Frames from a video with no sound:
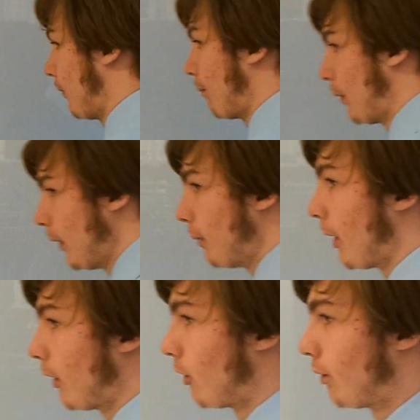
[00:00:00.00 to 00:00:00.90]
pretty
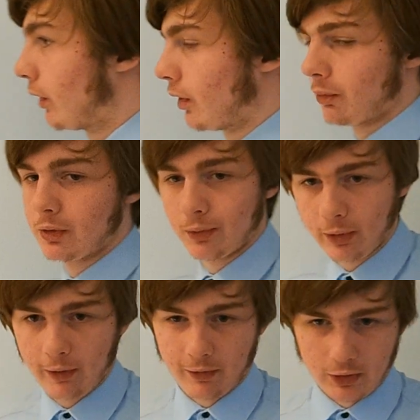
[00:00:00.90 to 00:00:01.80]
much if it comes to
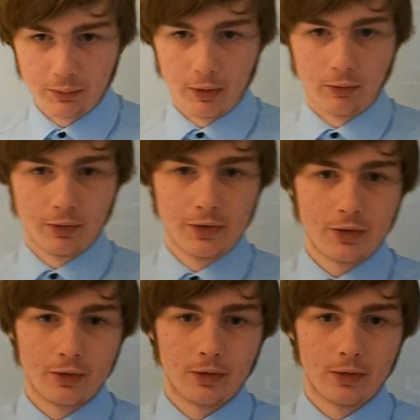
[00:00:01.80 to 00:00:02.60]
graphics modes,